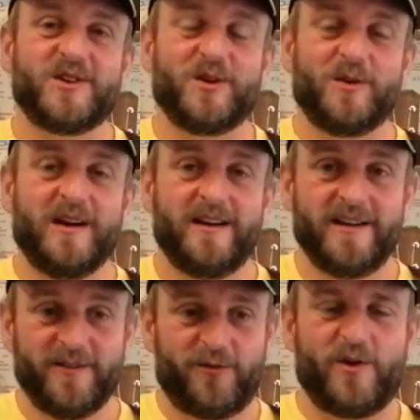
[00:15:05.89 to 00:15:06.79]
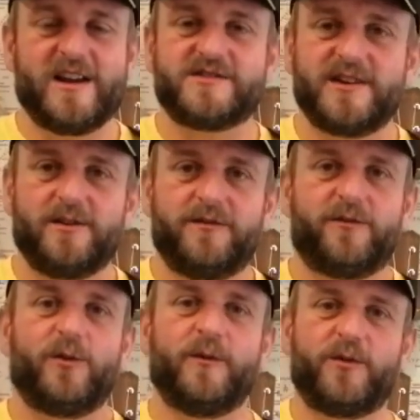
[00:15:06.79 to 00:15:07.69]
So free
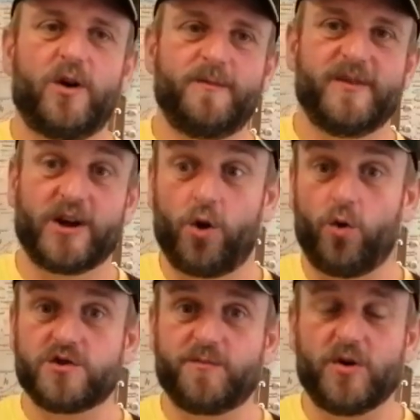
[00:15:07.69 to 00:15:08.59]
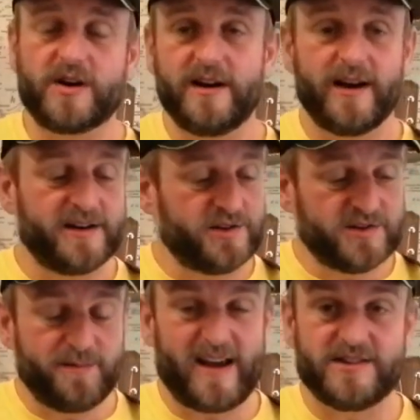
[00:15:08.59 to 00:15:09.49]
yourself from the chord book and
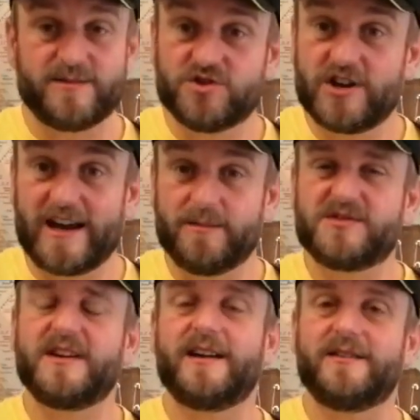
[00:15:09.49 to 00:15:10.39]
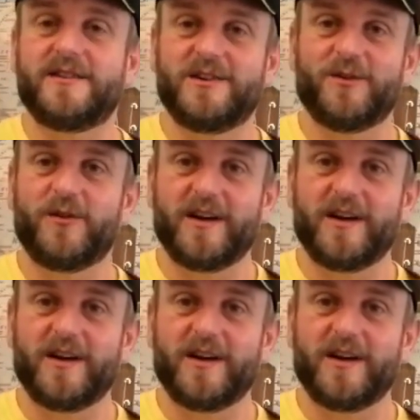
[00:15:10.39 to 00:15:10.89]
just make some shapes, and